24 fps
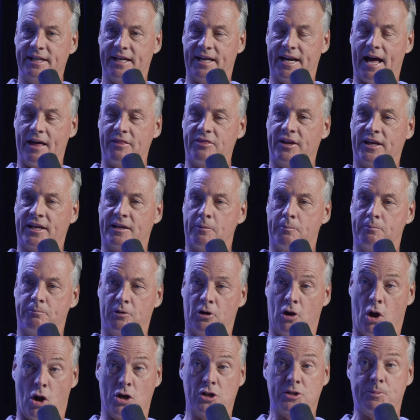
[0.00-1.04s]
And I think a
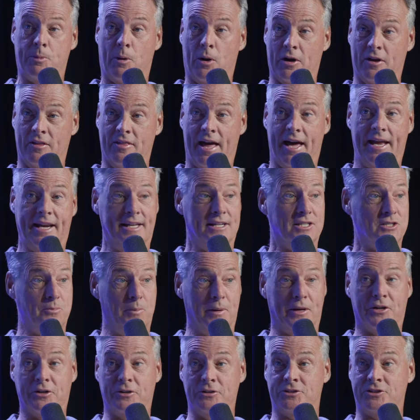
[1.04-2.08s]
large part of that is
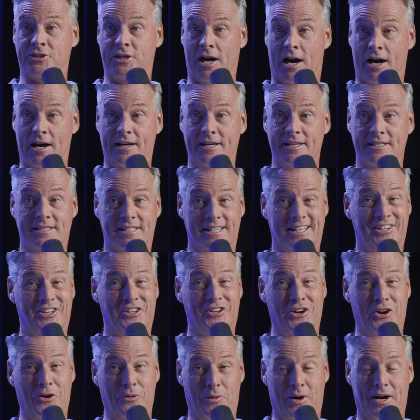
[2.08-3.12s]
because God has said, you
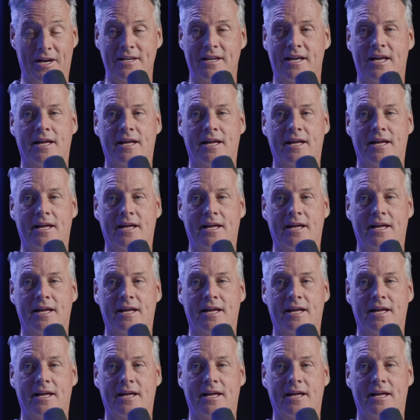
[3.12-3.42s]
know what?